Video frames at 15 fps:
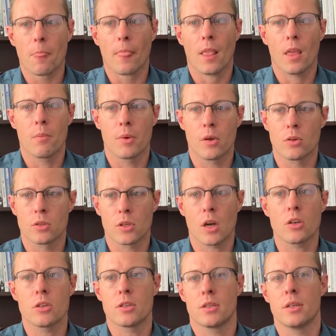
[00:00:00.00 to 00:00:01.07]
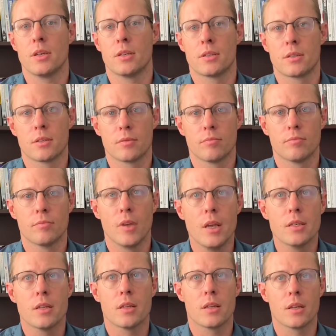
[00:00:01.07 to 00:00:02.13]
Because consciously it's easy
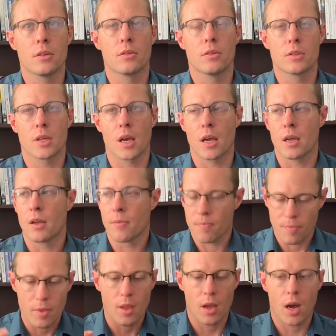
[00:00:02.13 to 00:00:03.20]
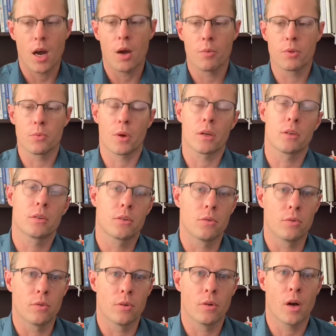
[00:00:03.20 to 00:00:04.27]
thing to say, I would run
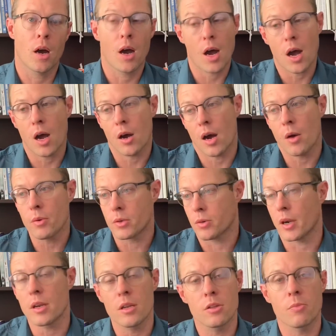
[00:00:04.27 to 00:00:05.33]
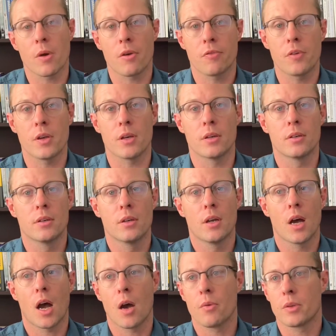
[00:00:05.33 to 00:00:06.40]
into my fear.
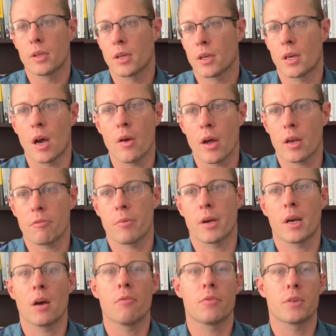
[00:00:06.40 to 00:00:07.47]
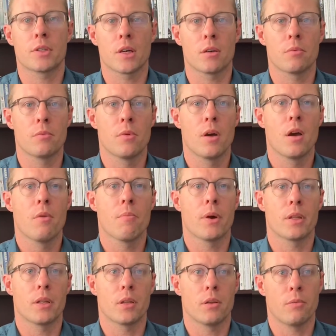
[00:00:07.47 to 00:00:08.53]
I would go out of my comfort zone. But
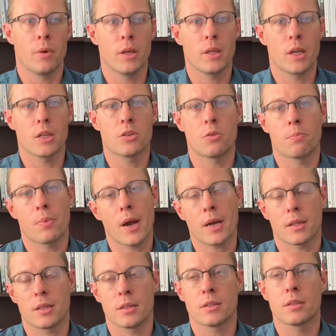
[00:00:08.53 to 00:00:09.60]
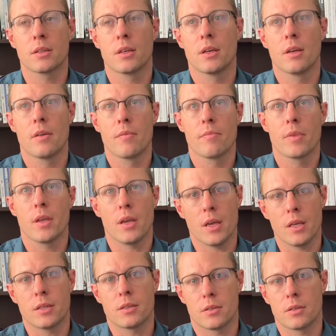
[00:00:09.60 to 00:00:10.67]
when it gets to practice,
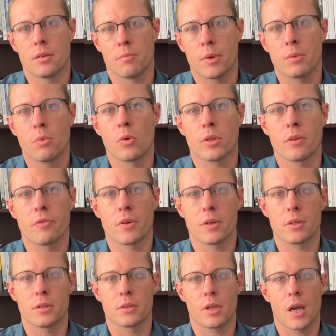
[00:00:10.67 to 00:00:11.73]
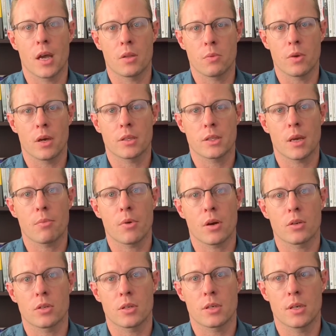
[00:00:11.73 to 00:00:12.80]
it's a bit more difficult. And we are
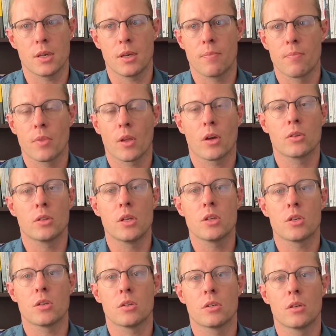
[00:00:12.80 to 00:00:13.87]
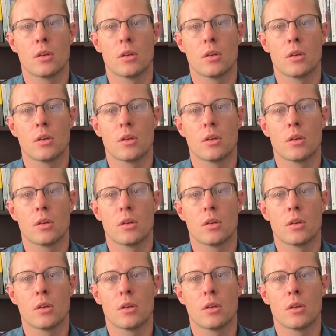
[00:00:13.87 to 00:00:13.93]
subconsciously conditioned